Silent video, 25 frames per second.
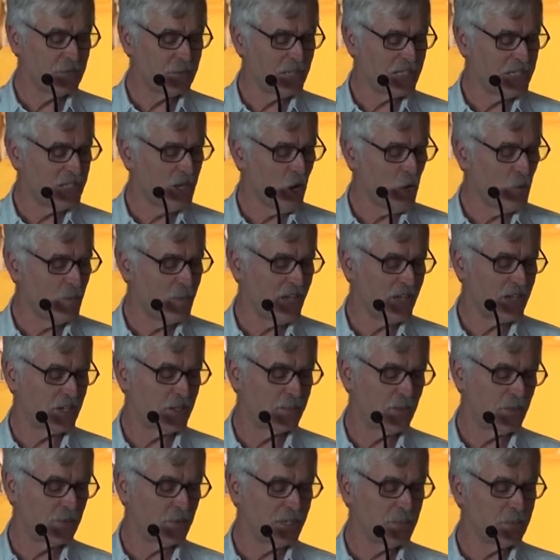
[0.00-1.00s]
we know
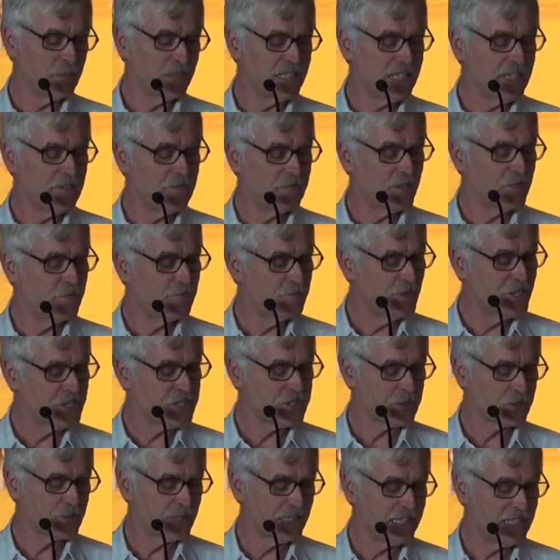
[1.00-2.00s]
better, but we believe them
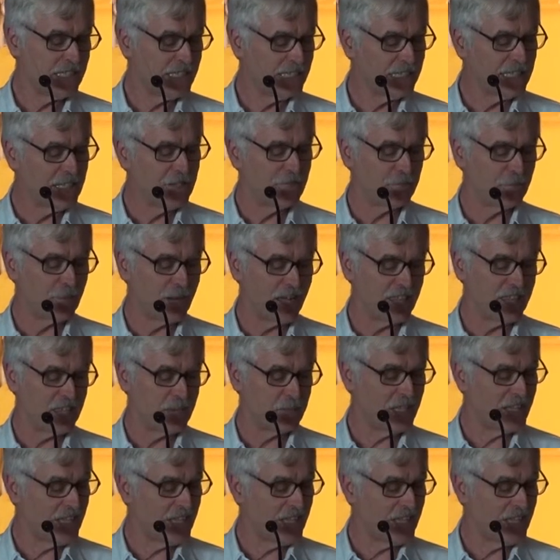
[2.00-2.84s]
viscerally and live by them,